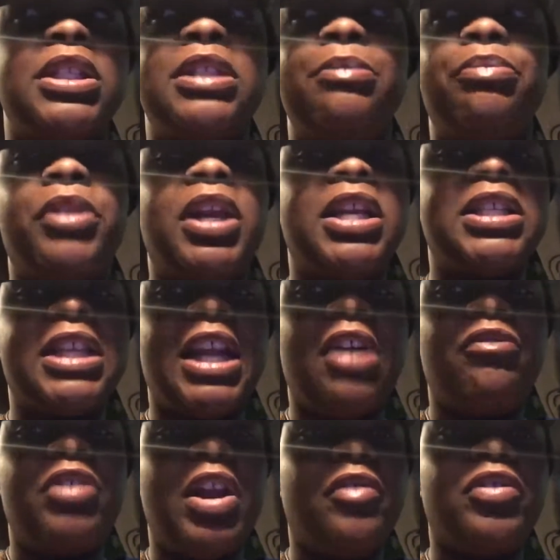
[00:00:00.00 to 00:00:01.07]
some things that
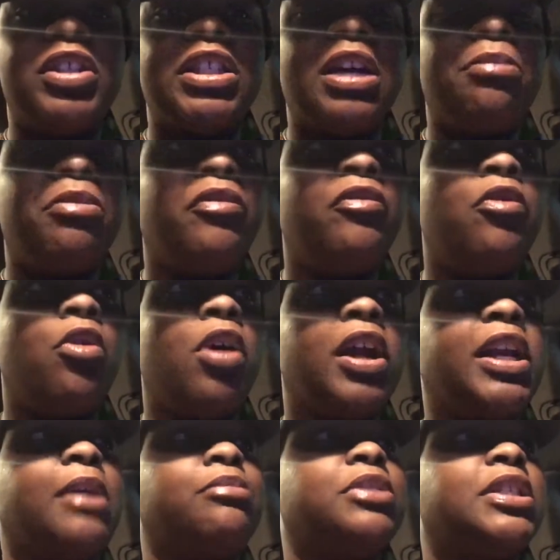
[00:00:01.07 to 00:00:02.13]
I've never done before,
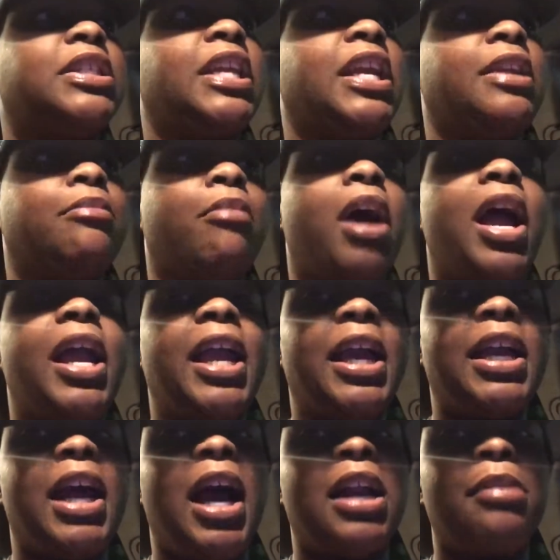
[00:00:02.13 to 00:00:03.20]
and I'm just getting my
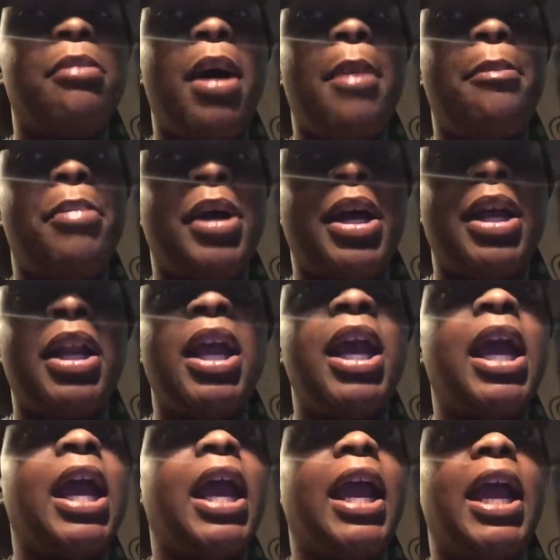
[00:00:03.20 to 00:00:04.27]
head out of my butt
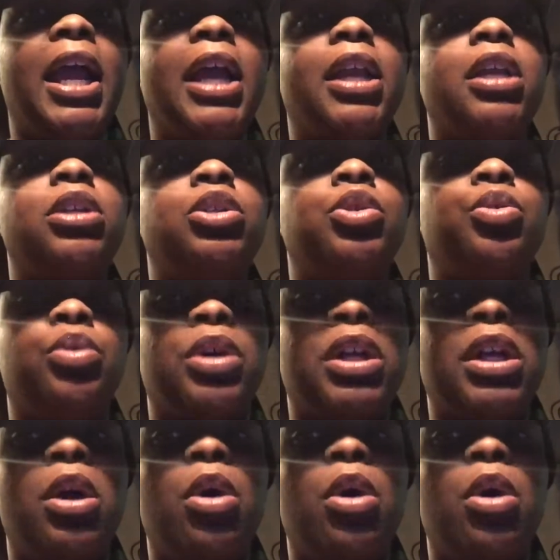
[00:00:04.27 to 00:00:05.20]
and doing